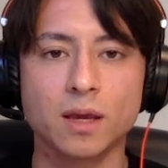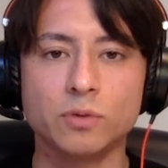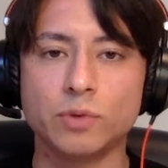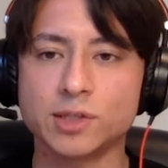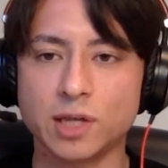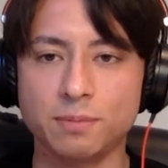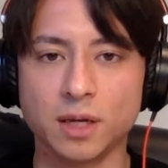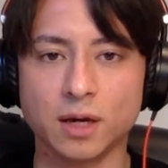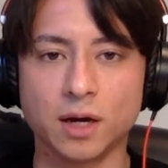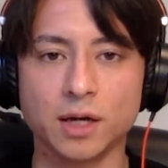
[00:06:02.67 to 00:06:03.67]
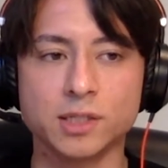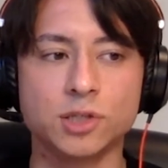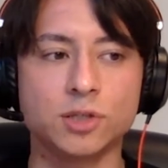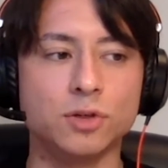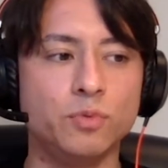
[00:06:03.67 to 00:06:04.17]
REST
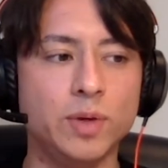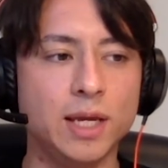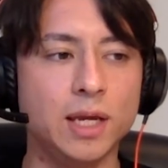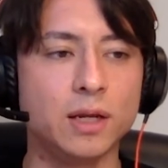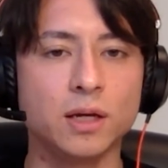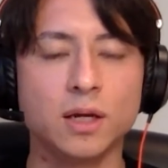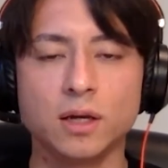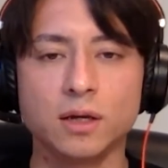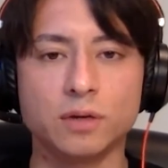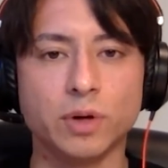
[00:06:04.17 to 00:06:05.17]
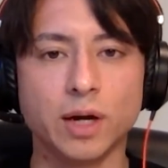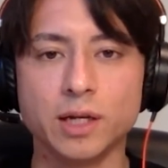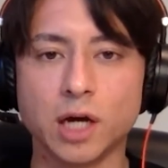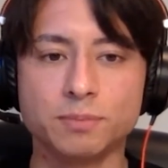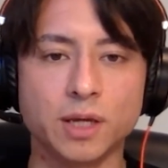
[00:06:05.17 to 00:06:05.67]
APIs to read,
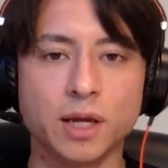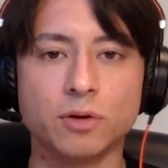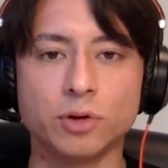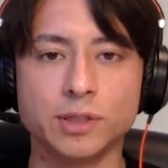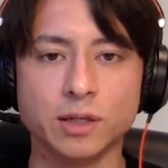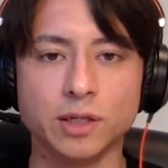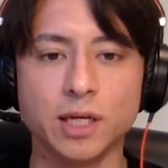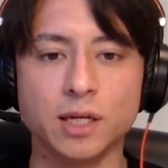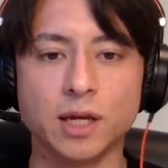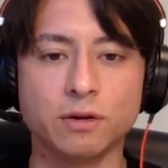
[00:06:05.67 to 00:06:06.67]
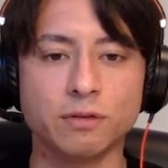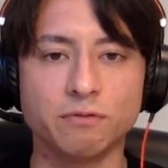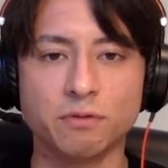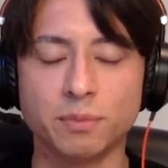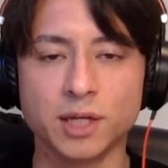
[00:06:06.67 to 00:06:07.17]
write, update, or delete any other
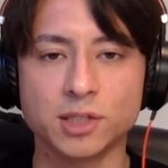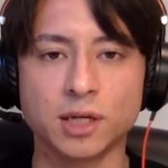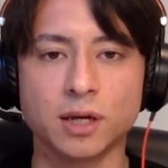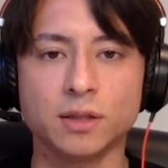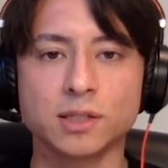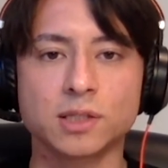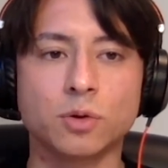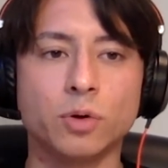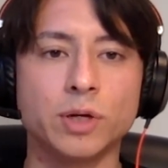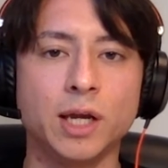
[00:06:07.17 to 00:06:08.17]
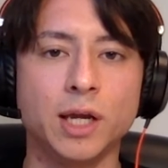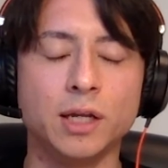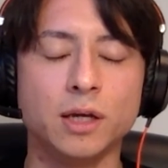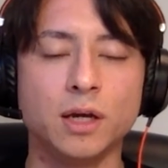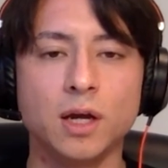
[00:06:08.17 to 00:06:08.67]
information that's stored
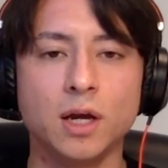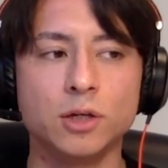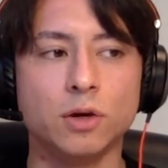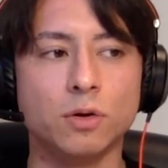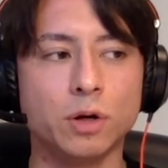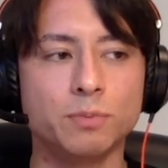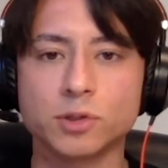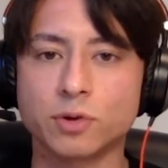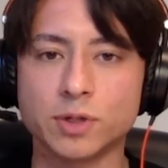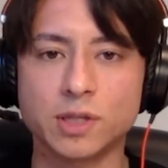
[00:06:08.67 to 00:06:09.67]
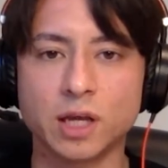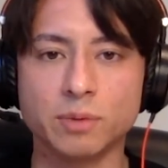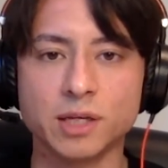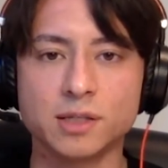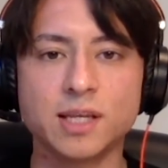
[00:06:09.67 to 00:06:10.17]
in your Postgres
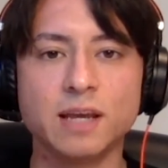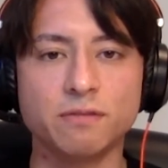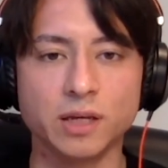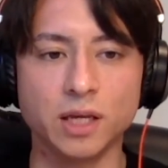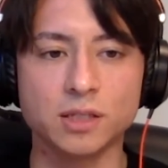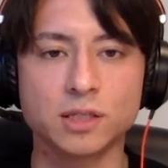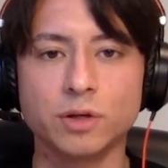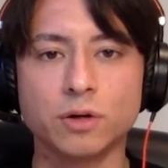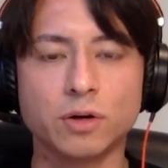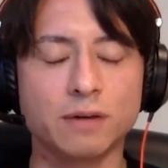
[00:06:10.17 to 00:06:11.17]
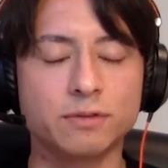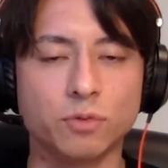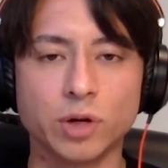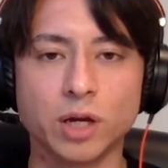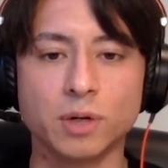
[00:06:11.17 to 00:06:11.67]
database safely, so you don't have to
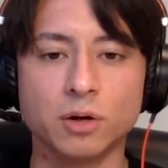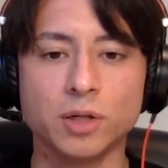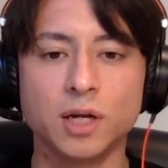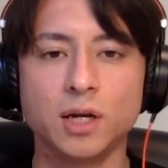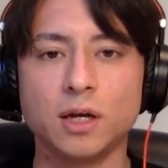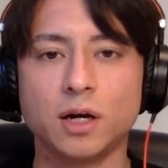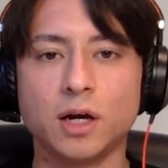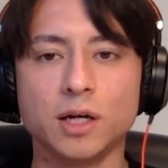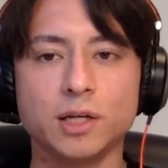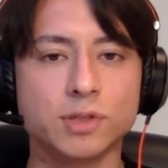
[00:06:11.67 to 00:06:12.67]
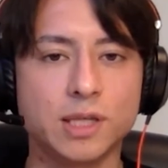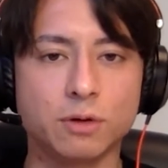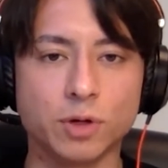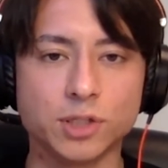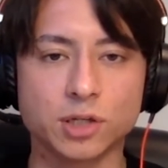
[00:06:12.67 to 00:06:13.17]
worry about
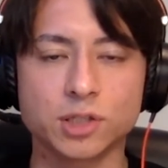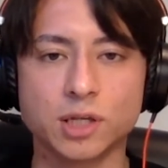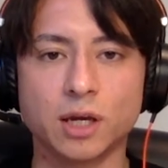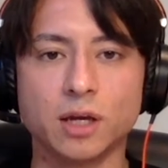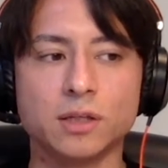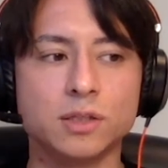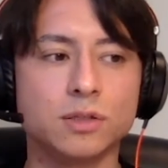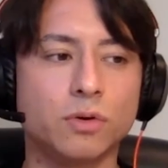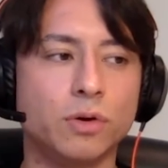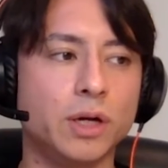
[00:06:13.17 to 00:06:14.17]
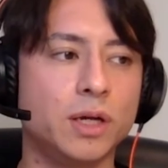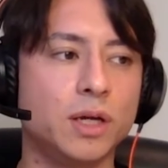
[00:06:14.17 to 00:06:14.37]
SQL injections or